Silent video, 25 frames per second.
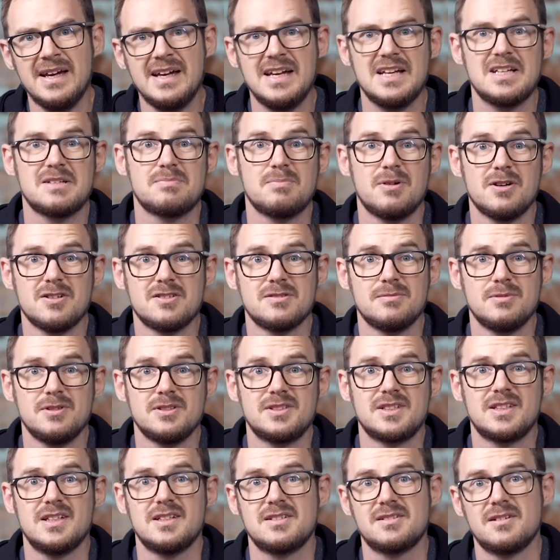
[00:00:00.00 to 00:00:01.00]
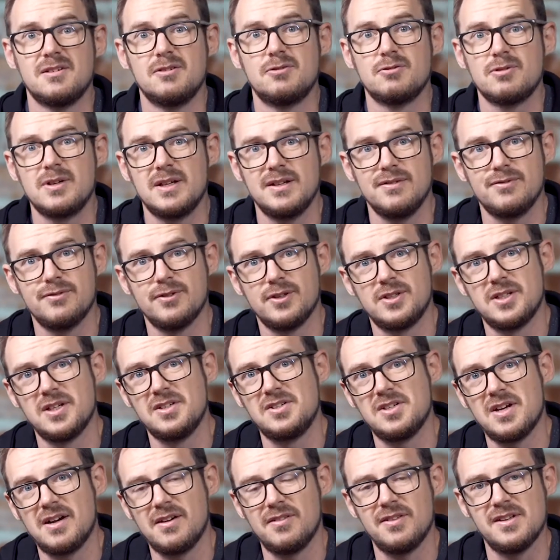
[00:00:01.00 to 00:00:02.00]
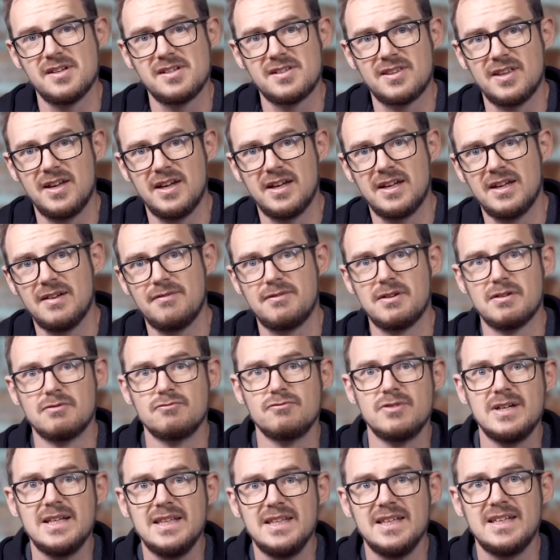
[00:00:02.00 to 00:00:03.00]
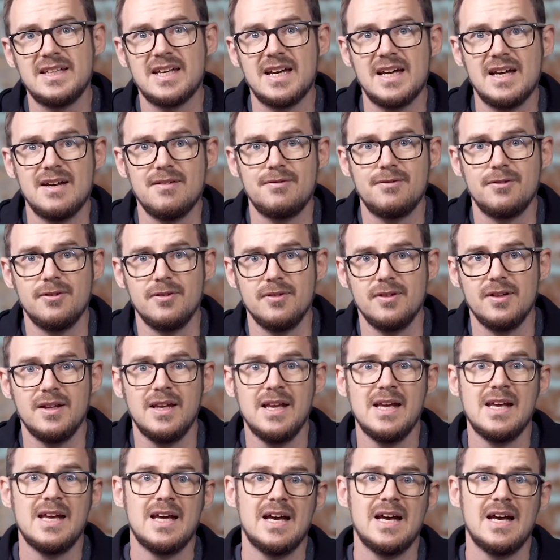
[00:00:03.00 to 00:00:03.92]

It's possible to get some great footage out of this thing if you're really careful,